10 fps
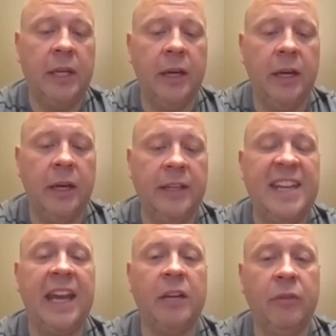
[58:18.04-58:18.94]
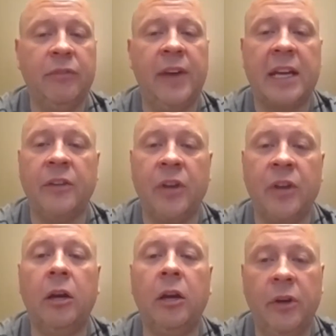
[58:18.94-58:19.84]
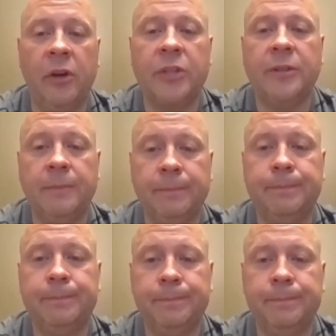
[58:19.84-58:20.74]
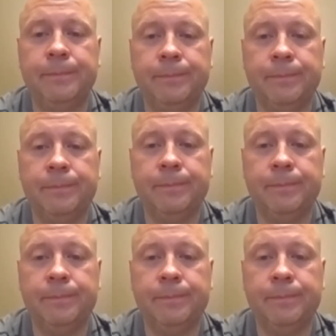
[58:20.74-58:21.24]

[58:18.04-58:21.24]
uh, negative effects on the heart function. Okay.